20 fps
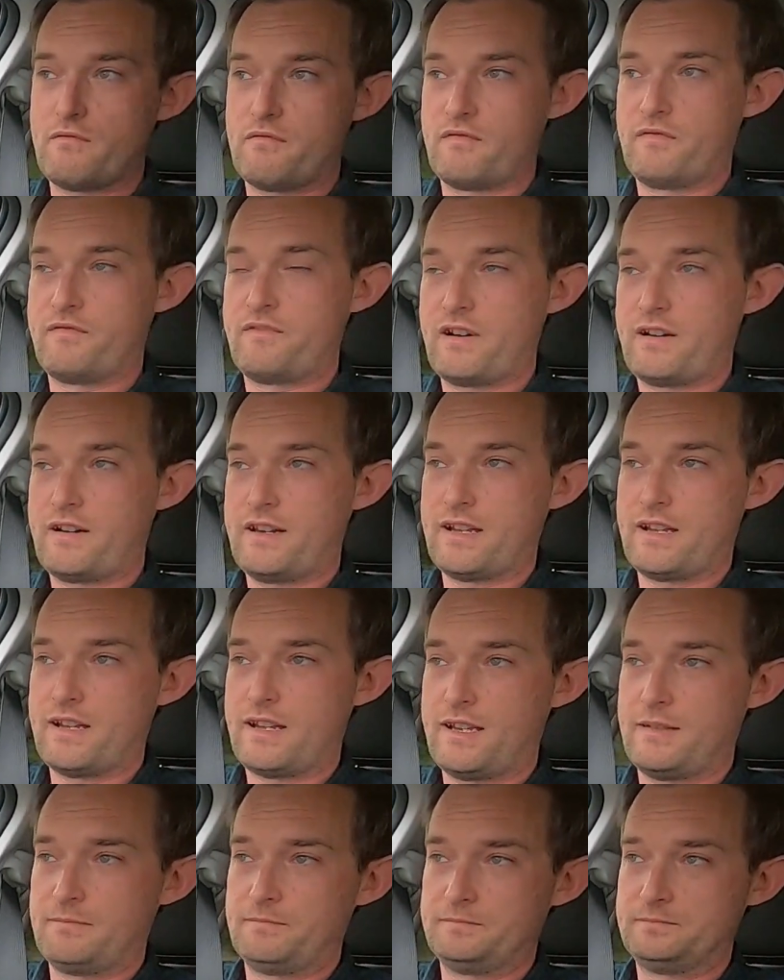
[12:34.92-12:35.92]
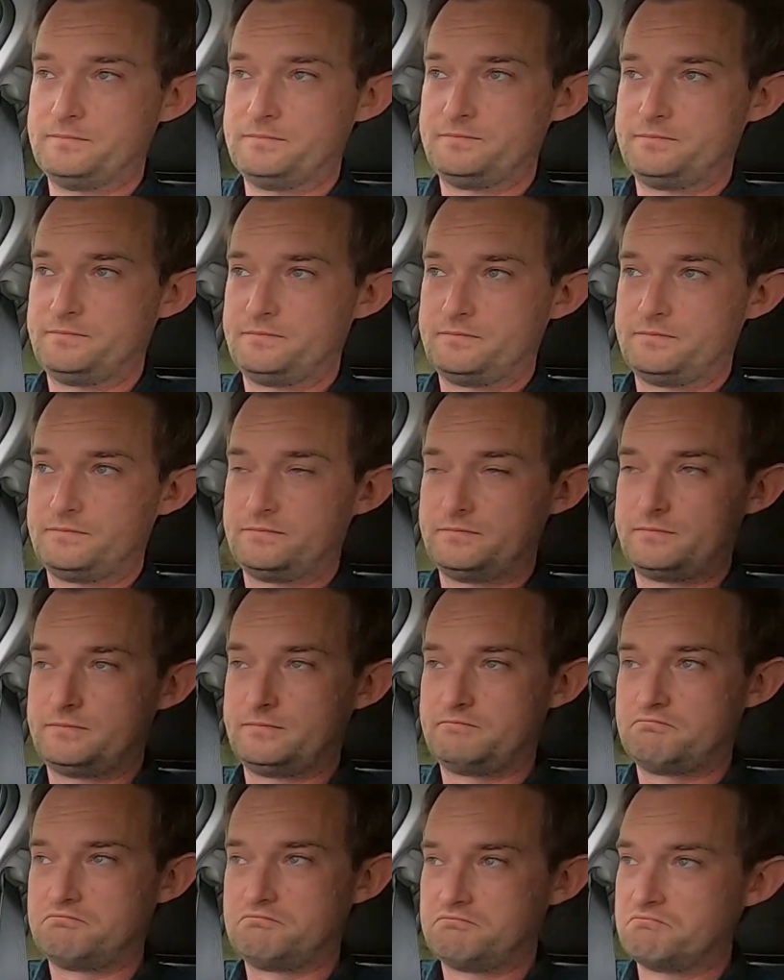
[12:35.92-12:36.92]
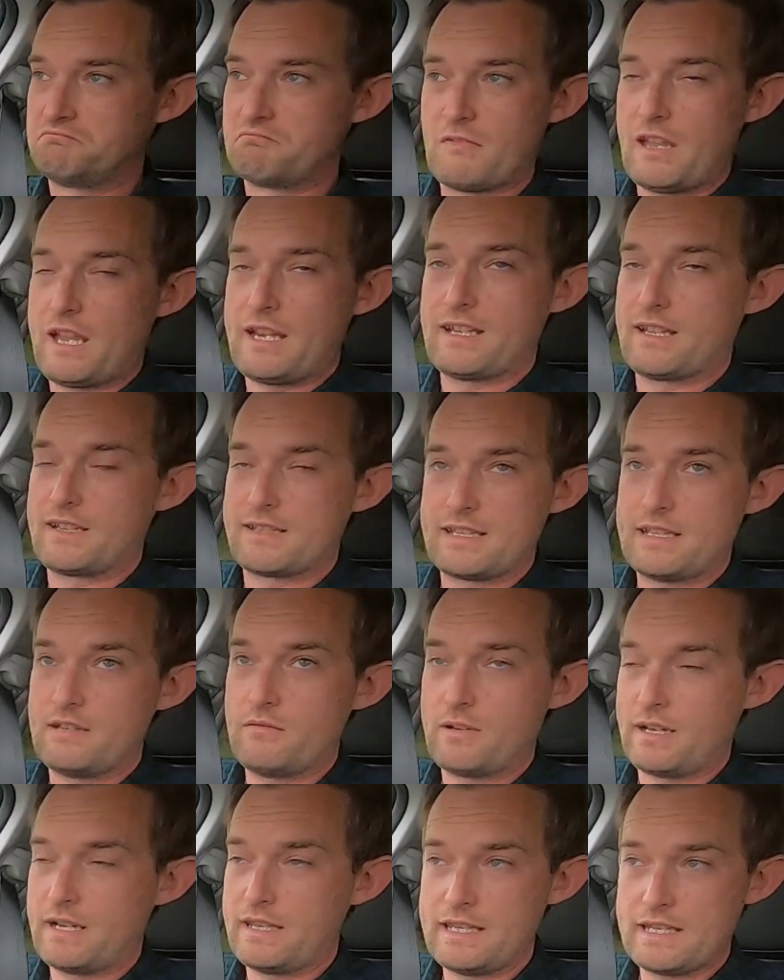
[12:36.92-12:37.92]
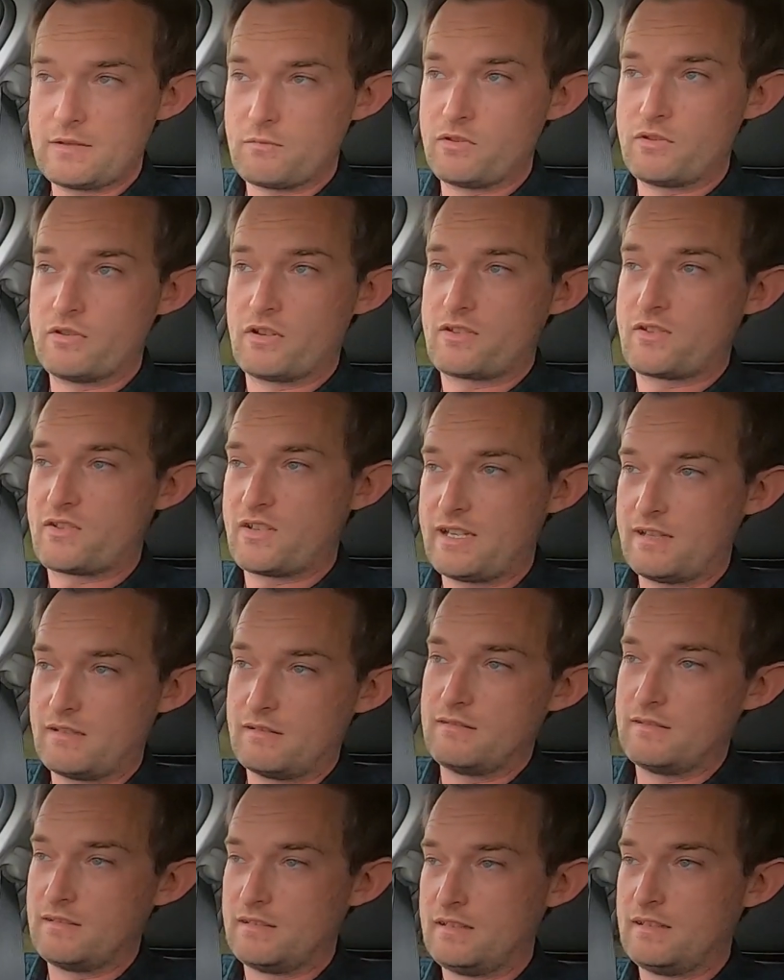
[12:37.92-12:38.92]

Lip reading: very high. I can't see why these would not sell